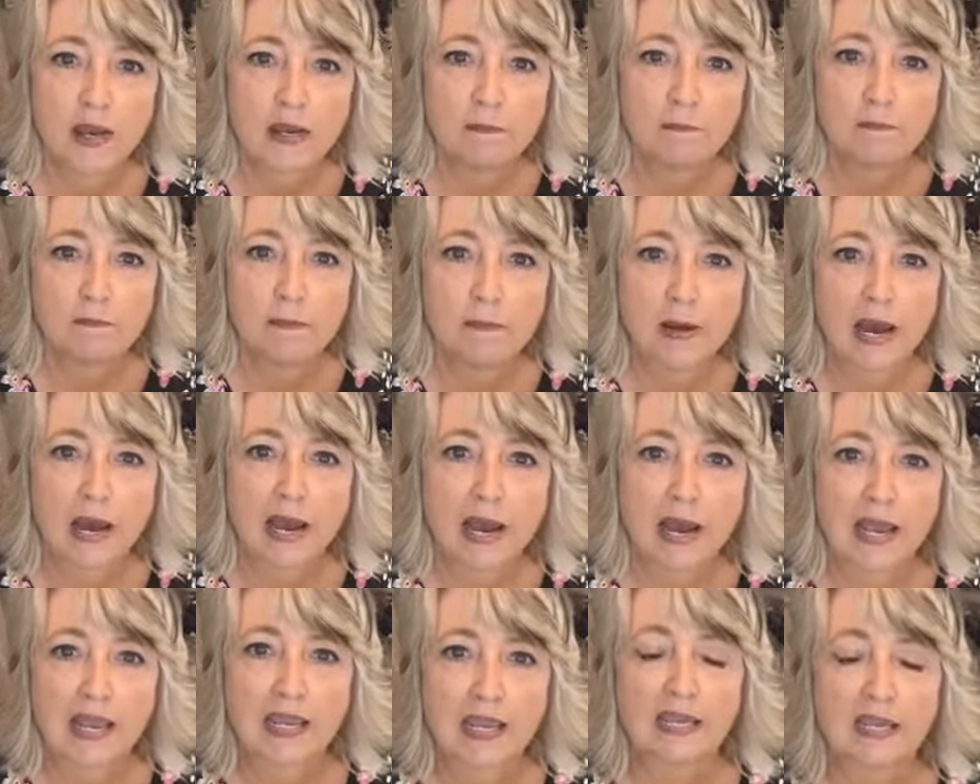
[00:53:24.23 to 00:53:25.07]
what
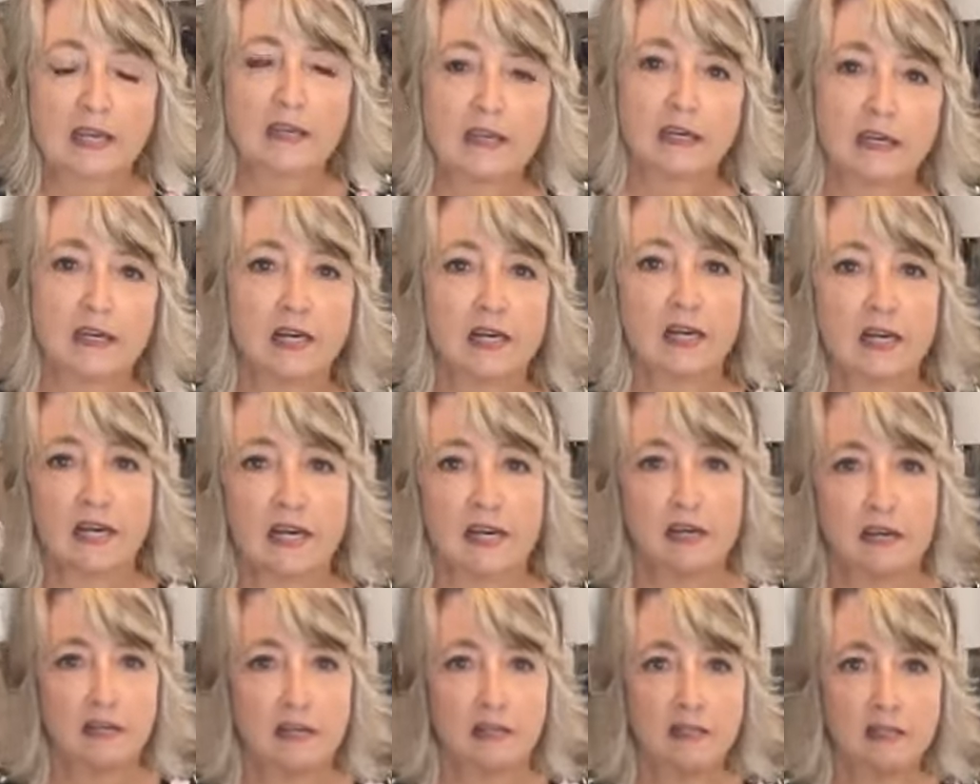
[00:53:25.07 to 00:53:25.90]
my
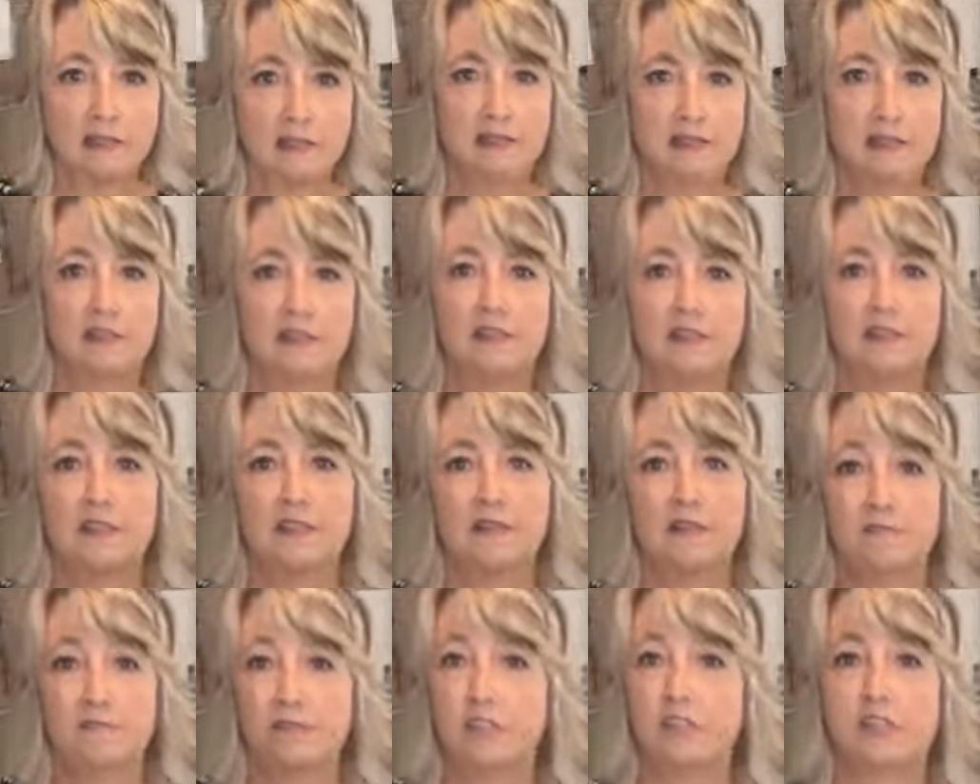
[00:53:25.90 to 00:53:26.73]
uh,
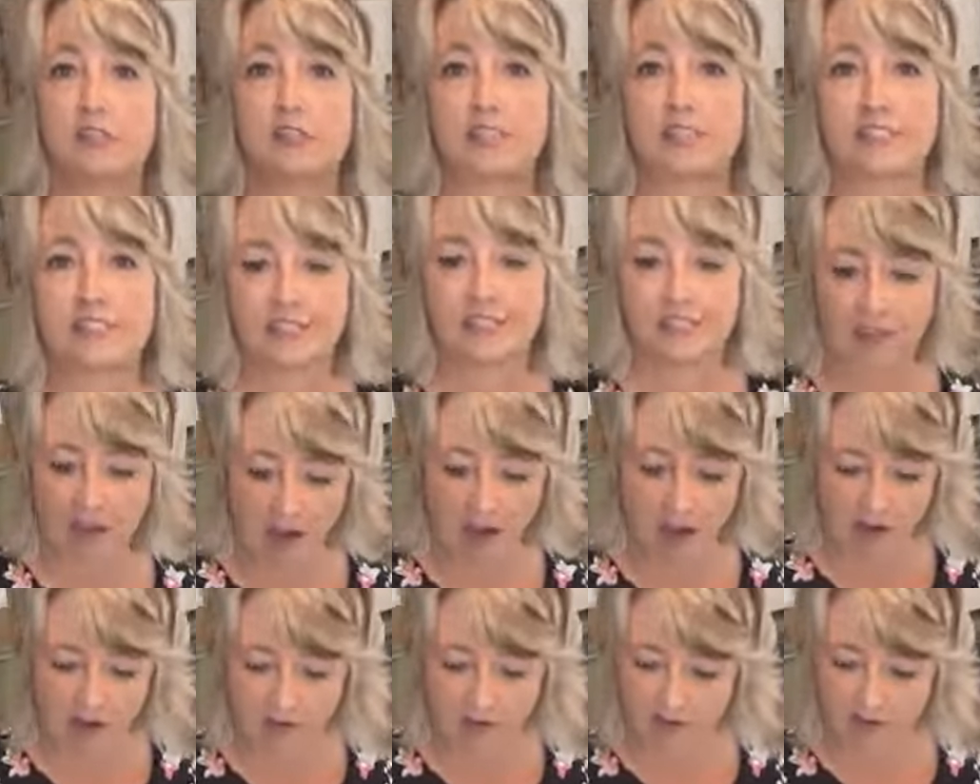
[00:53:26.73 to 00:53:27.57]

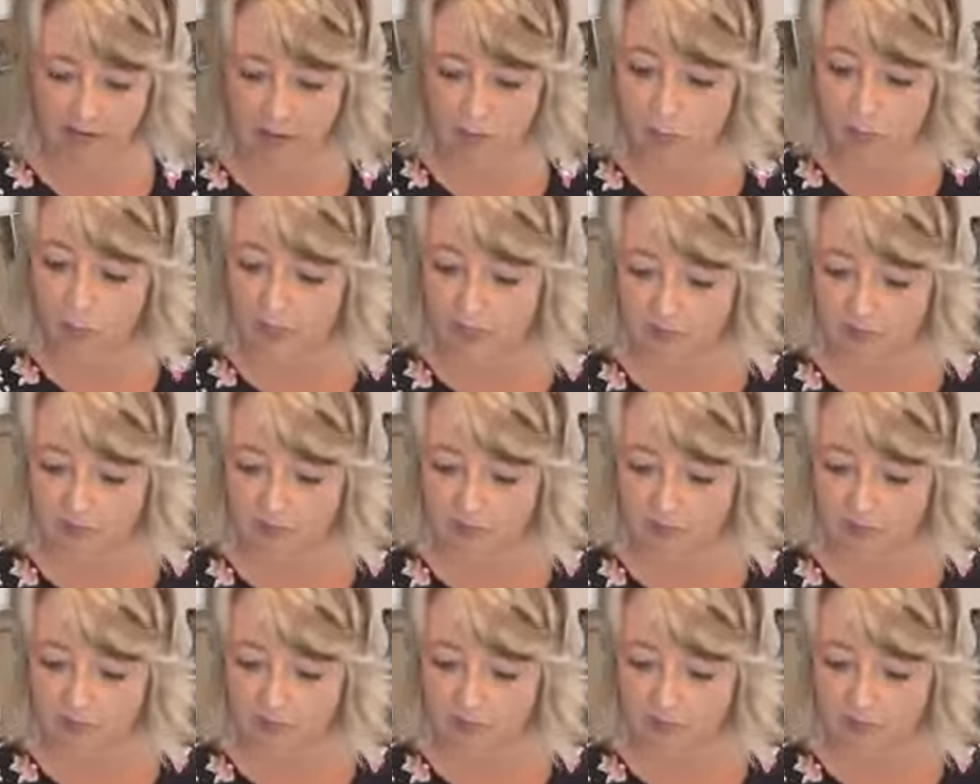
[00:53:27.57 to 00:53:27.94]
verses are.